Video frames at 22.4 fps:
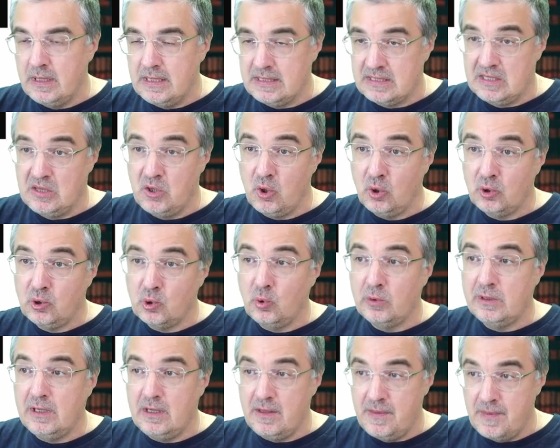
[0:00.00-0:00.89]
It's not
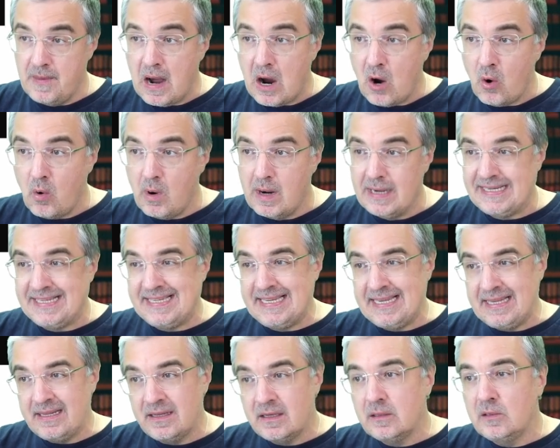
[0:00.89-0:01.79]
only now a
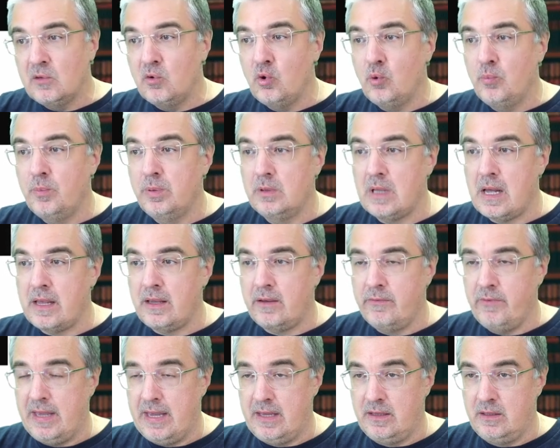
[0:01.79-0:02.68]
single loop
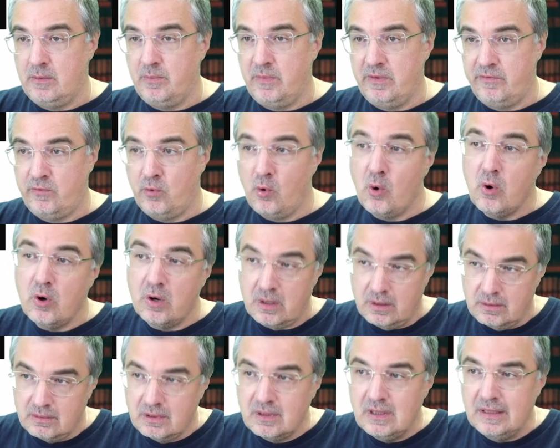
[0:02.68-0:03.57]
like we had before,
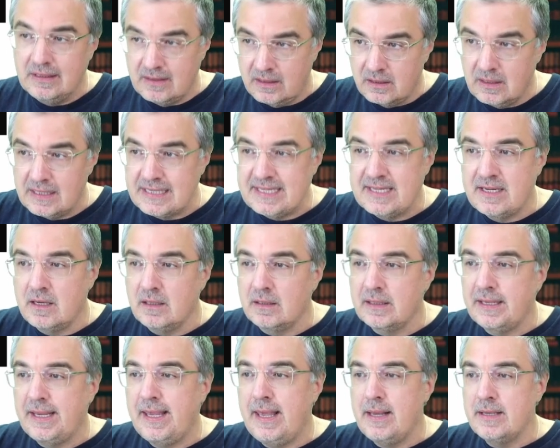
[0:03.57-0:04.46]
or in
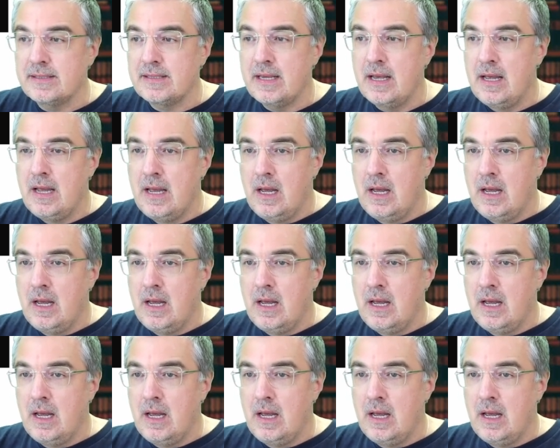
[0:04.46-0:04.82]
classical case